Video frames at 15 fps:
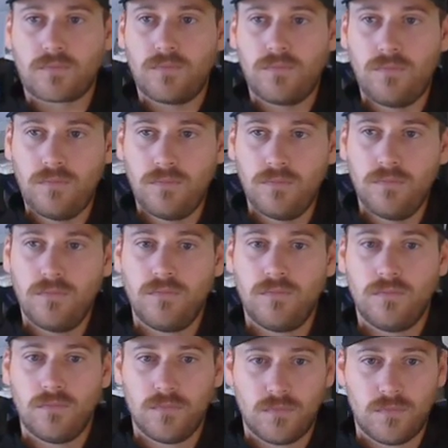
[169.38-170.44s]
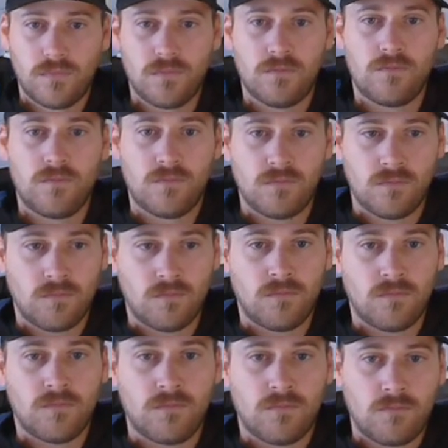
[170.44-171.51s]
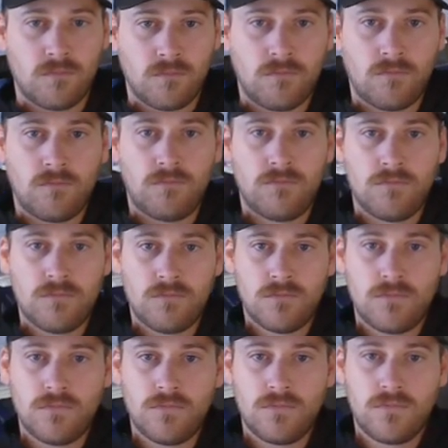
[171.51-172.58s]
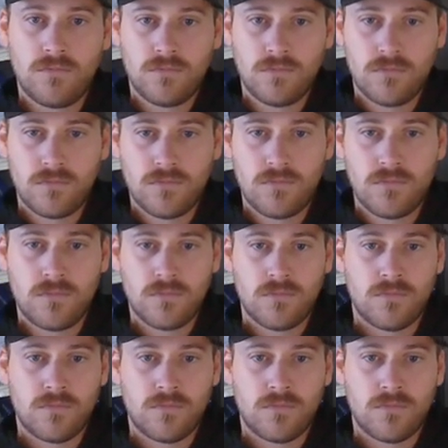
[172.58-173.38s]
No words are spoken by the person on screen.